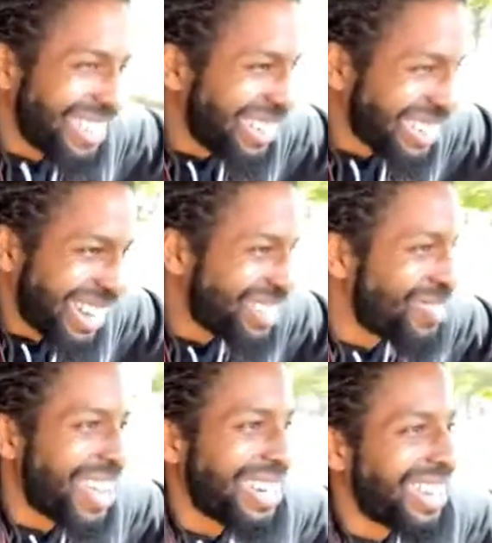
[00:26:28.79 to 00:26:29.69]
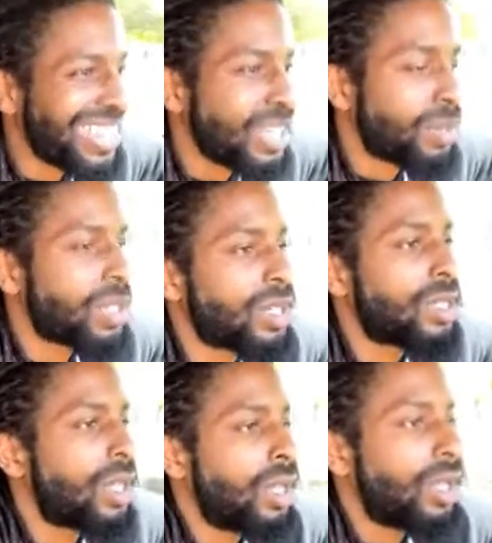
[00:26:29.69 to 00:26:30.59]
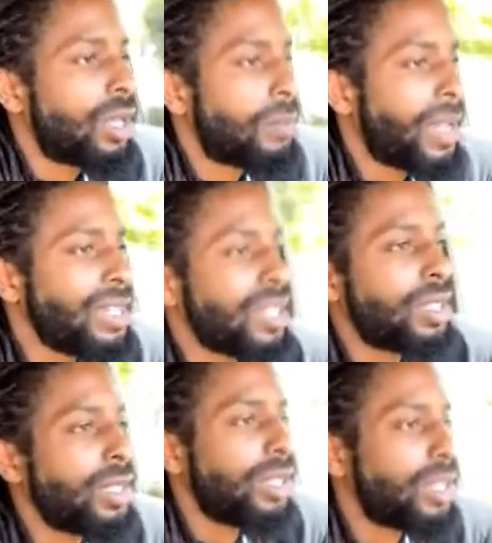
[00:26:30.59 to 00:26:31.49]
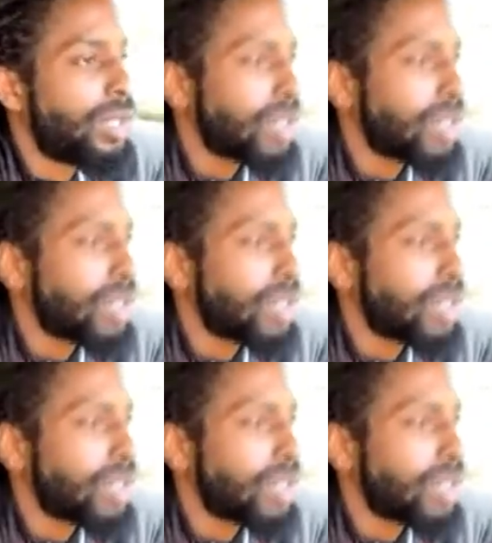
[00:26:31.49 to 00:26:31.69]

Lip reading: Like, I do not like it because basically